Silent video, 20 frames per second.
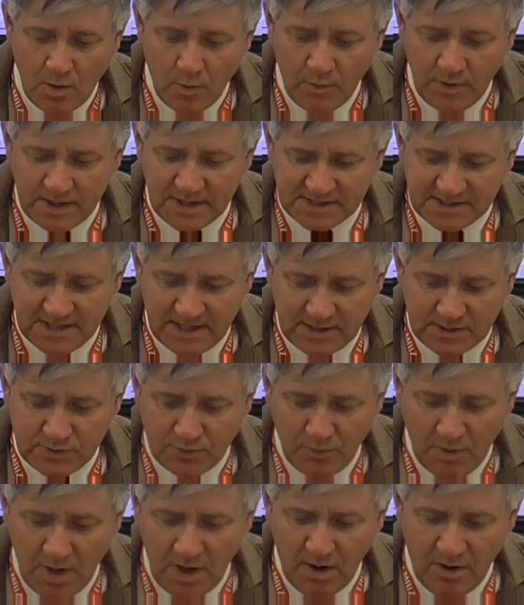We could take
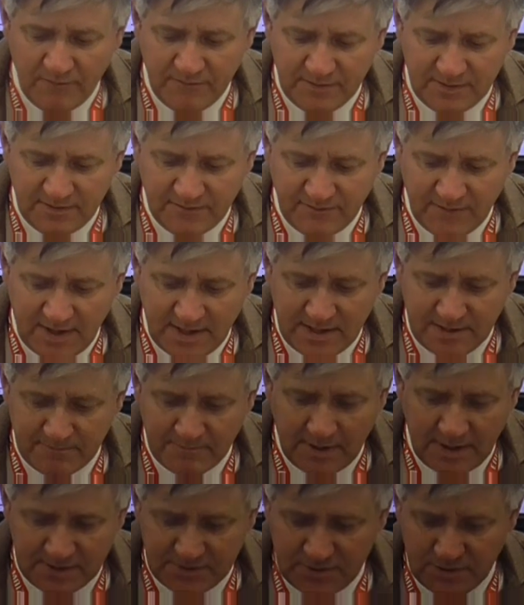12 and divide it
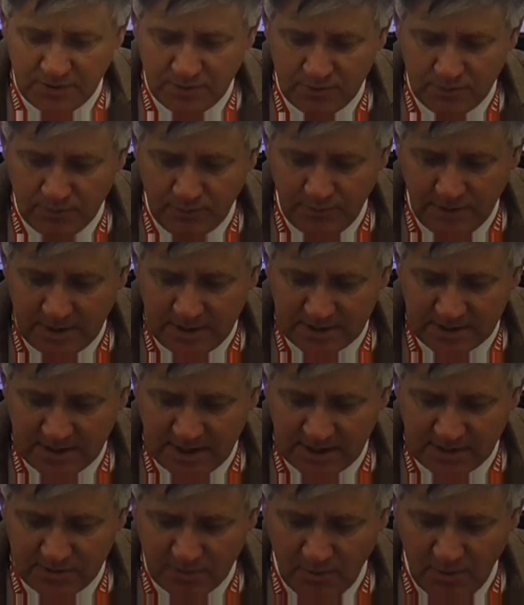by 2. We could
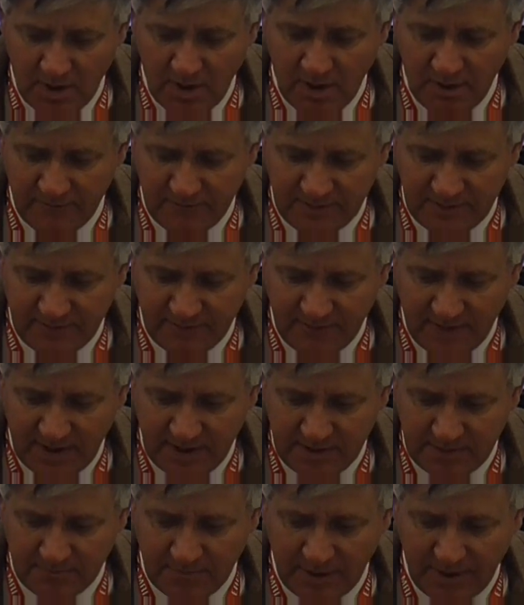take 12 and
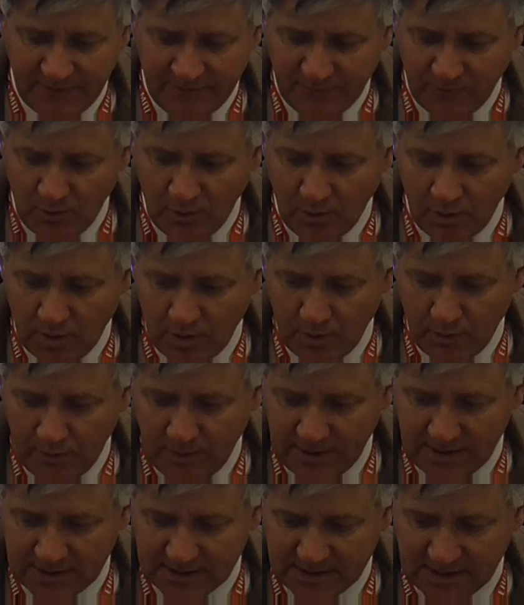divide it by 4.
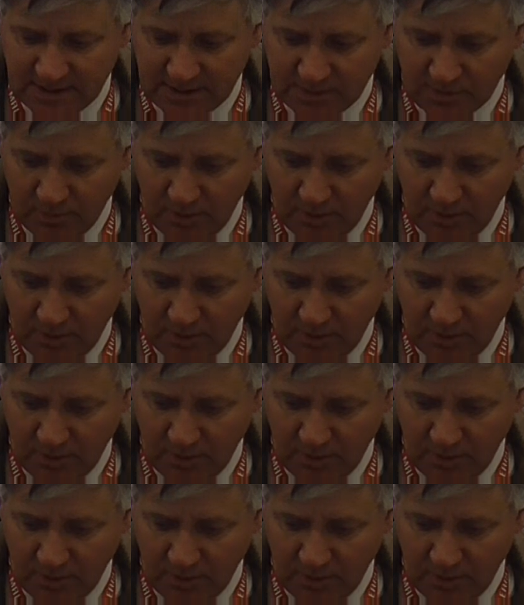We could take